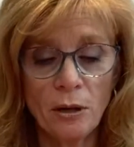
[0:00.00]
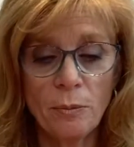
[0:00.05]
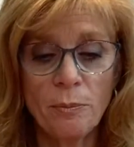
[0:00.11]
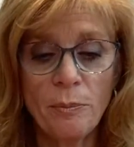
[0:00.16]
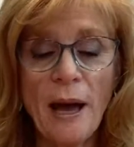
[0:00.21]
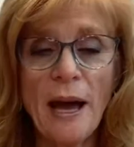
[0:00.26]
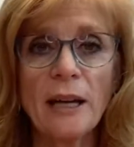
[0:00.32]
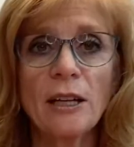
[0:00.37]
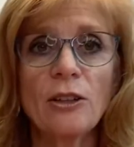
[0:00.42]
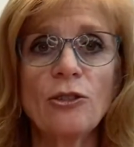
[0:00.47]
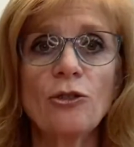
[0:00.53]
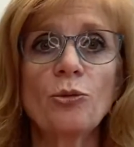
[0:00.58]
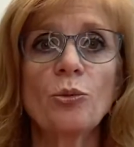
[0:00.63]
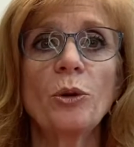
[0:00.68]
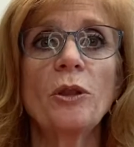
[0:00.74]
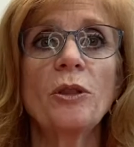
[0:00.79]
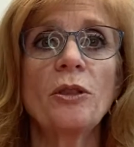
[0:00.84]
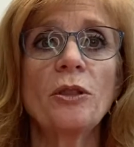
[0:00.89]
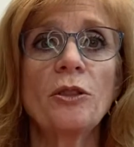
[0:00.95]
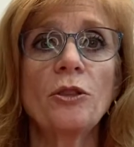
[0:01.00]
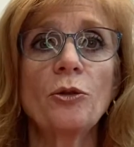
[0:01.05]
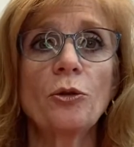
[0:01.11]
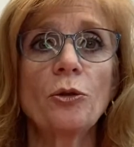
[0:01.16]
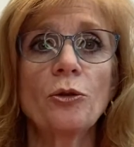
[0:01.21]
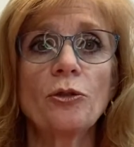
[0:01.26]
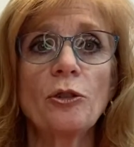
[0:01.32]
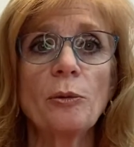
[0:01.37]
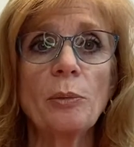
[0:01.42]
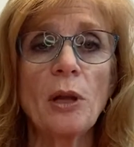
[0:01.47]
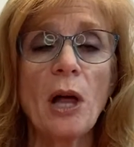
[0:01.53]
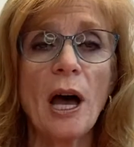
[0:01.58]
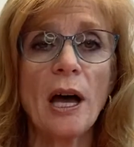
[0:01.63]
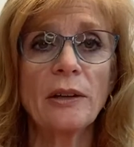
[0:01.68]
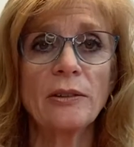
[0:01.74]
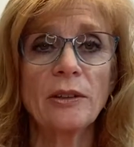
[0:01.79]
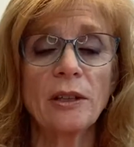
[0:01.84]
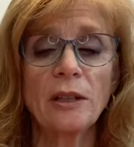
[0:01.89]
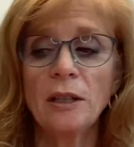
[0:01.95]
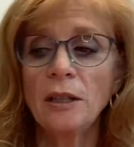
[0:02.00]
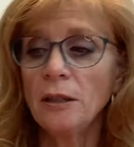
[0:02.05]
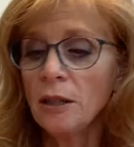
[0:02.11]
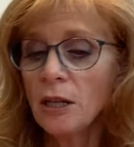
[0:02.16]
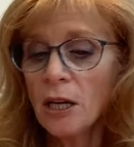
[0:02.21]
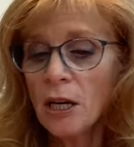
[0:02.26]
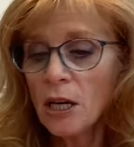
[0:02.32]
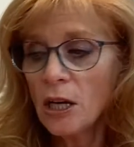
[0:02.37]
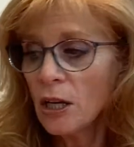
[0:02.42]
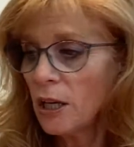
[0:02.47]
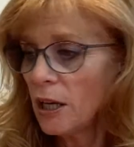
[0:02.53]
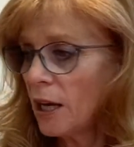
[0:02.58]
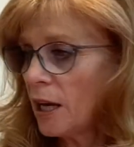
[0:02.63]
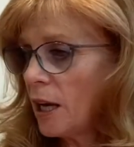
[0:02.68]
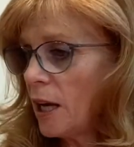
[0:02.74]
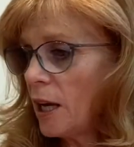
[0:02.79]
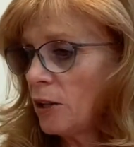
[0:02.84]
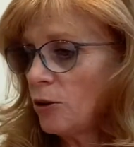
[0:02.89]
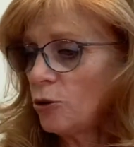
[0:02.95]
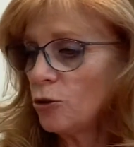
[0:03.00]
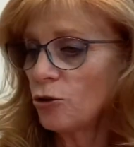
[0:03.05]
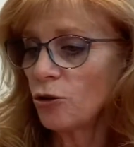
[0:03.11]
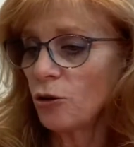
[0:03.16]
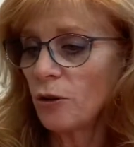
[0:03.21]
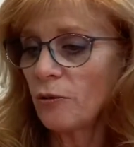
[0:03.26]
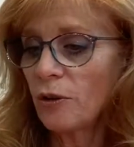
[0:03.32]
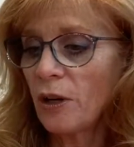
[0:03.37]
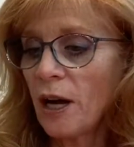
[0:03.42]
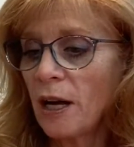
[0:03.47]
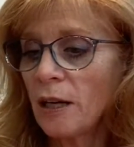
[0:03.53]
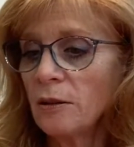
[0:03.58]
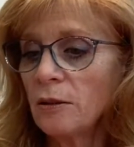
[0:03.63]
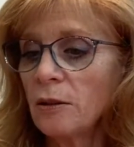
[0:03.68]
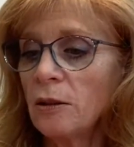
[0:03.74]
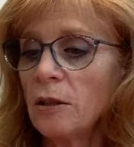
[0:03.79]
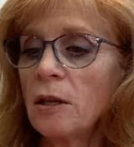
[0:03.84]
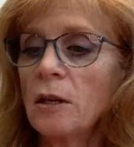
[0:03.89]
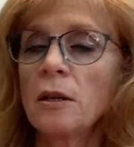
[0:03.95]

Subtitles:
package with your supplies in it, and you should have gotten